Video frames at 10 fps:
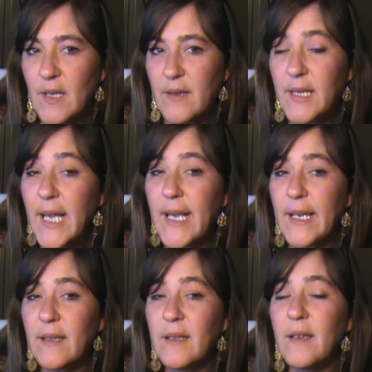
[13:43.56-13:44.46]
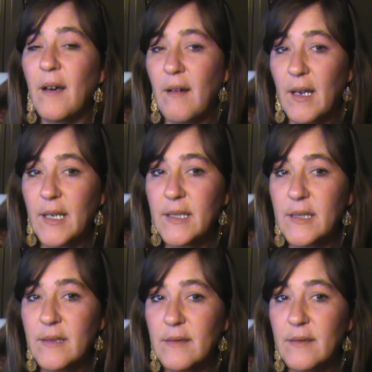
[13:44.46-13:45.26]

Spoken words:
Thank God